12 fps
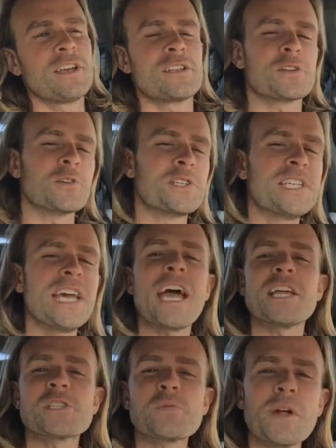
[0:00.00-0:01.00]
So today
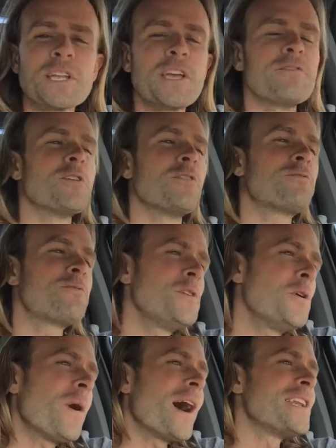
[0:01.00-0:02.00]
I just want to give you a
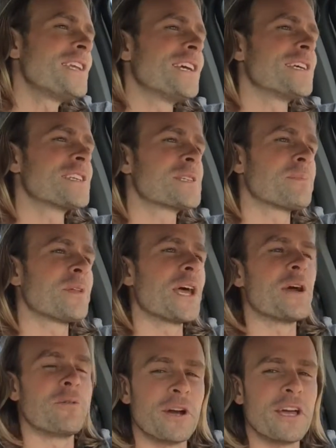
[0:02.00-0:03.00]
few ideas to
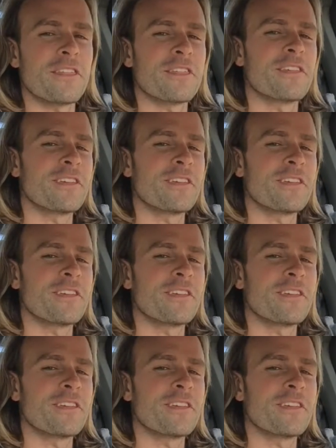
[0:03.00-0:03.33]
play with.